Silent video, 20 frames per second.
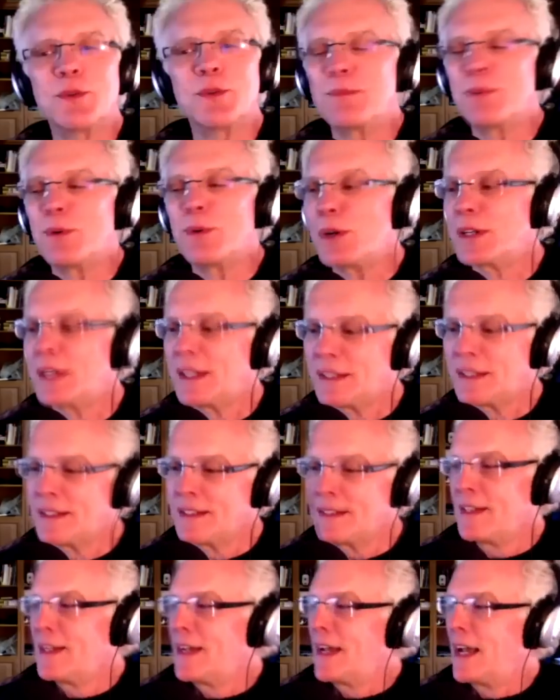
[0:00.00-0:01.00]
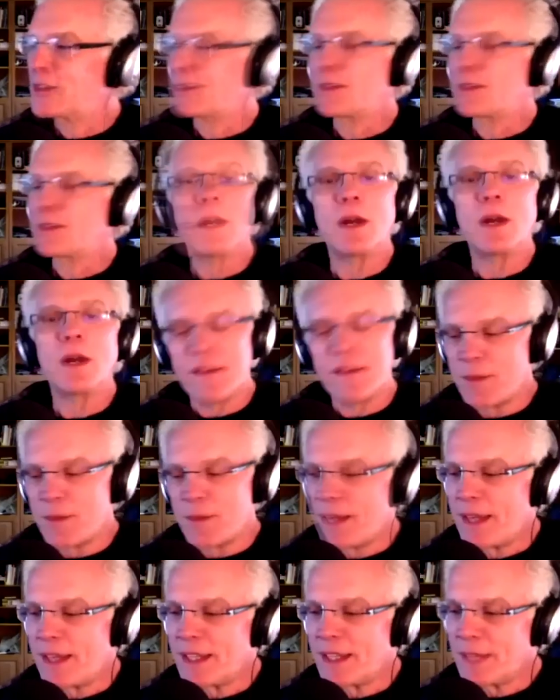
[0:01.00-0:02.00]
important, and I actually want to have you
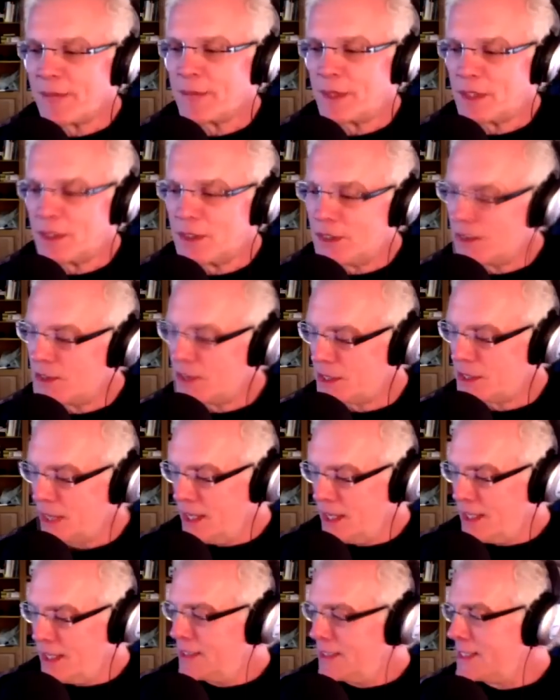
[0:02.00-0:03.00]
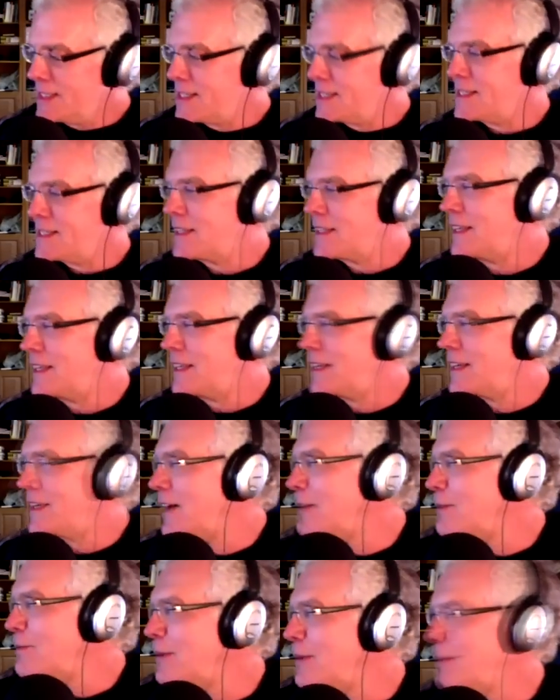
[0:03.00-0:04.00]
back again because this is the thing. How
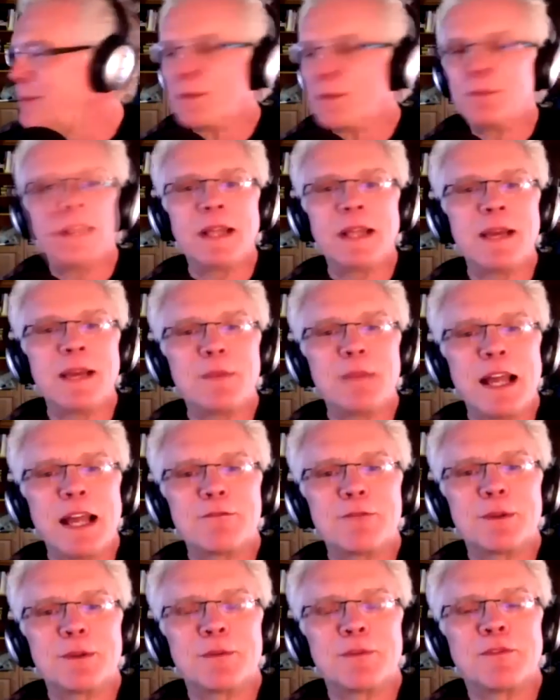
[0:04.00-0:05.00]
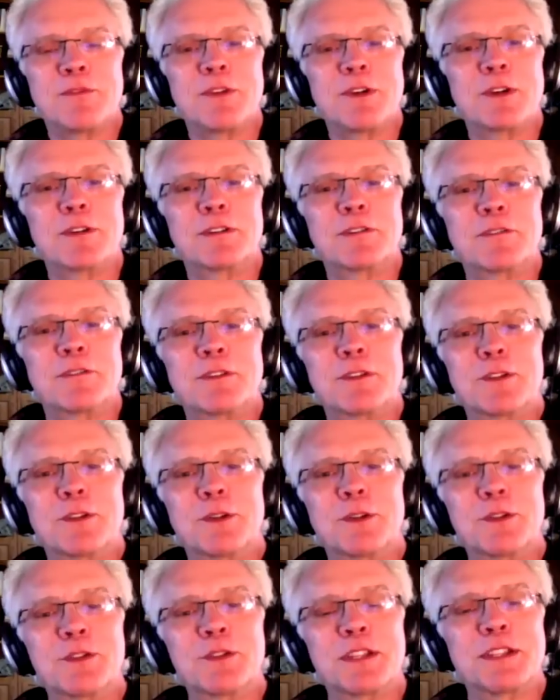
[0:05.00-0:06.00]
can people blame Lightroom for for
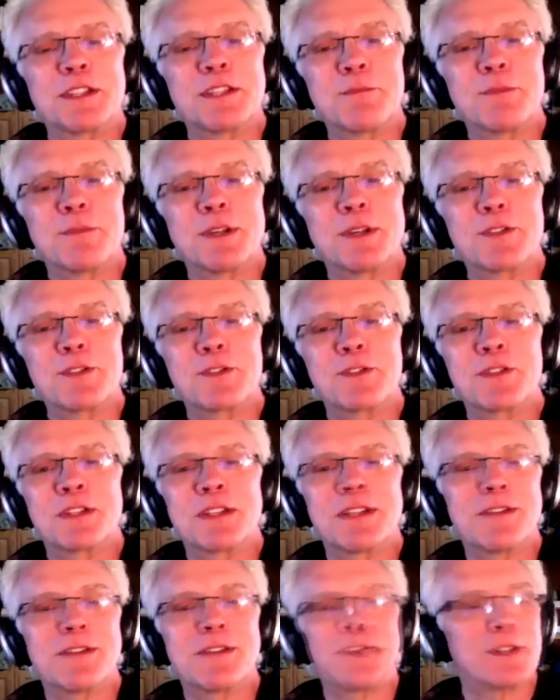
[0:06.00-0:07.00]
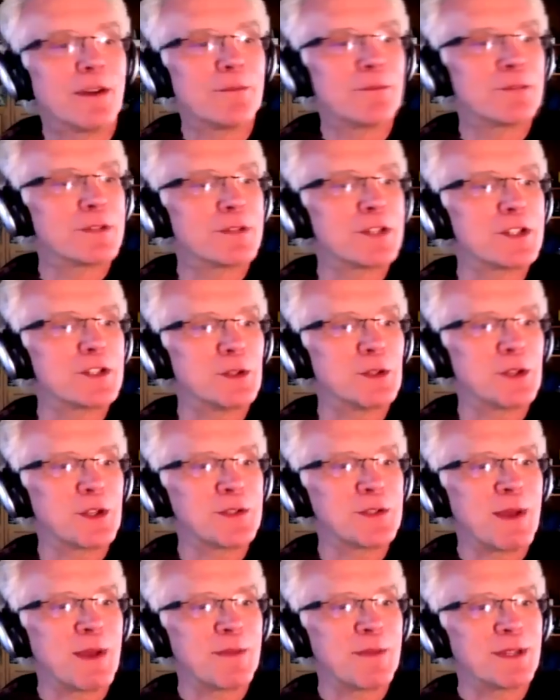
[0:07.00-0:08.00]
losing their pictures? I never heard, oh, Bridge
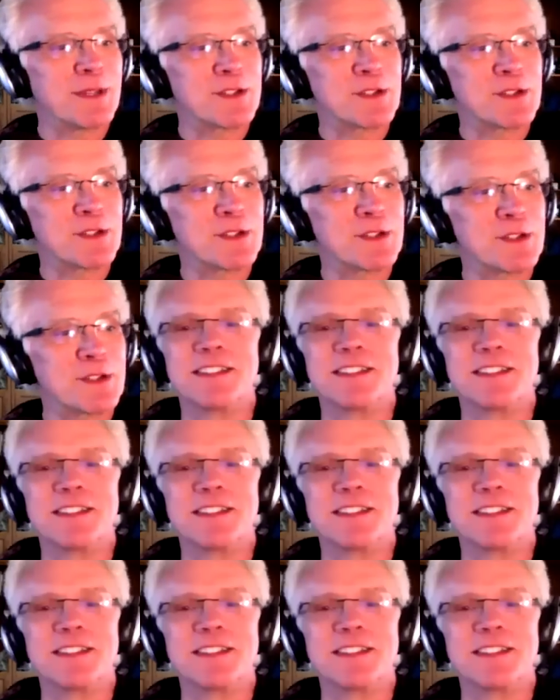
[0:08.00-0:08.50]
lost my pictures.